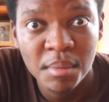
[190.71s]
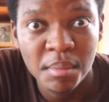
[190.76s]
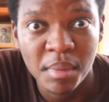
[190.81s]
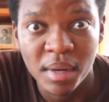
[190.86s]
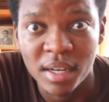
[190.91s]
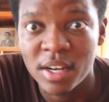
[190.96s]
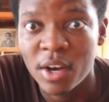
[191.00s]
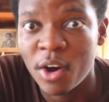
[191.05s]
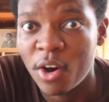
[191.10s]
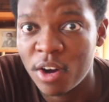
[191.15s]

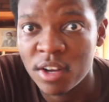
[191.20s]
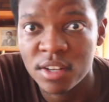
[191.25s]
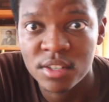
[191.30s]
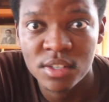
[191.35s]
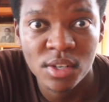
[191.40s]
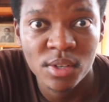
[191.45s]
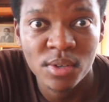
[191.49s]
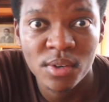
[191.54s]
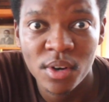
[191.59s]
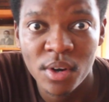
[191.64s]
But
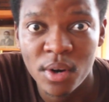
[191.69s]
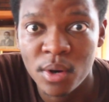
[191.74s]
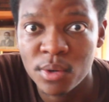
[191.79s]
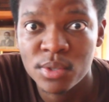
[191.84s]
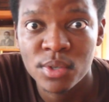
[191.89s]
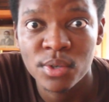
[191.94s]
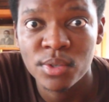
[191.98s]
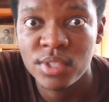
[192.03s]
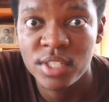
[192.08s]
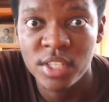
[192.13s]
also
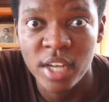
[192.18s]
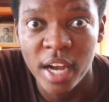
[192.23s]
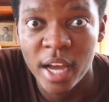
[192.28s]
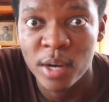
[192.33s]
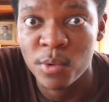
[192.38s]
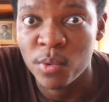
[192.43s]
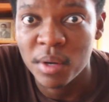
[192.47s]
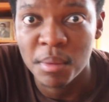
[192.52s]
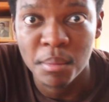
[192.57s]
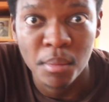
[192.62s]
also
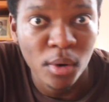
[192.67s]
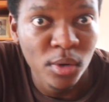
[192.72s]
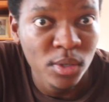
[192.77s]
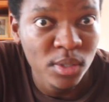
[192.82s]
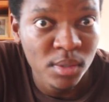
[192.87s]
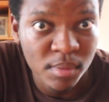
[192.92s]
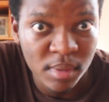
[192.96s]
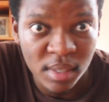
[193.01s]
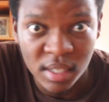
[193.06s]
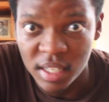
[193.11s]
Chadwick
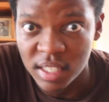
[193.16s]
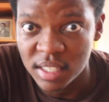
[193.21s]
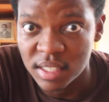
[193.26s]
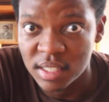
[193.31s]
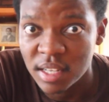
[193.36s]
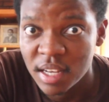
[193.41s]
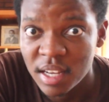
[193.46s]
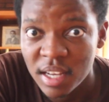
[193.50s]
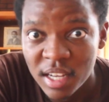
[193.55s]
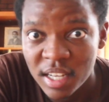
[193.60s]
Boseman
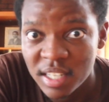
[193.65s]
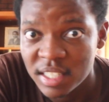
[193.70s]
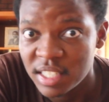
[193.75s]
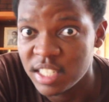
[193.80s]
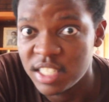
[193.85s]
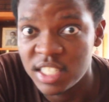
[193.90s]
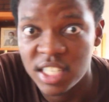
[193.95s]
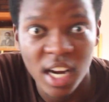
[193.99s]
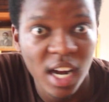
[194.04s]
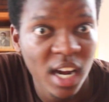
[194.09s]
as
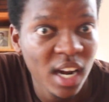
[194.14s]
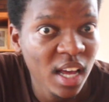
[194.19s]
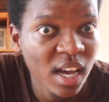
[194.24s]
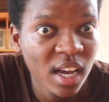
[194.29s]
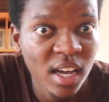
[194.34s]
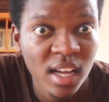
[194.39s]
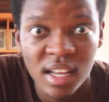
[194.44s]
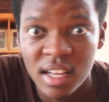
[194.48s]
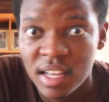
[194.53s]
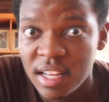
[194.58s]
T'Challa,